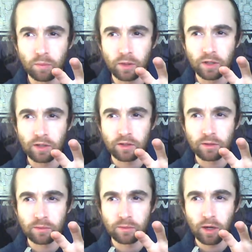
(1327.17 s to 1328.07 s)
kind
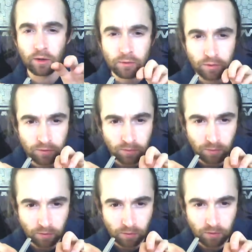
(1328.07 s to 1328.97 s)
of, after
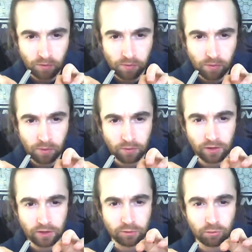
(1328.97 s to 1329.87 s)
we've gone through the
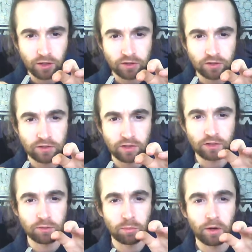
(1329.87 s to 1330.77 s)
expression, the
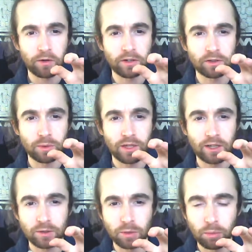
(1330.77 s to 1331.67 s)
experience, we
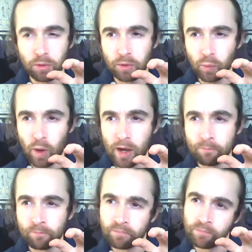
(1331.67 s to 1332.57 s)
get to a point where
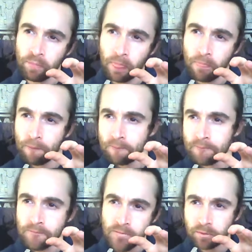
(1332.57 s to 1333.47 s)

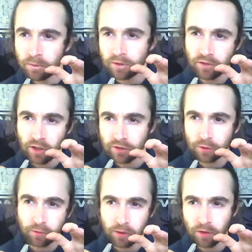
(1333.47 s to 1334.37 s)
we start to
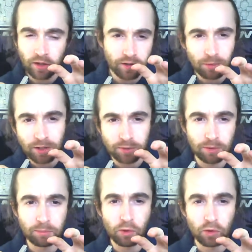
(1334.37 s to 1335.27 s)
feel like there must
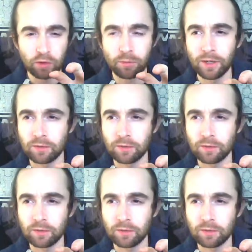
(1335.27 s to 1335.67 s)
be more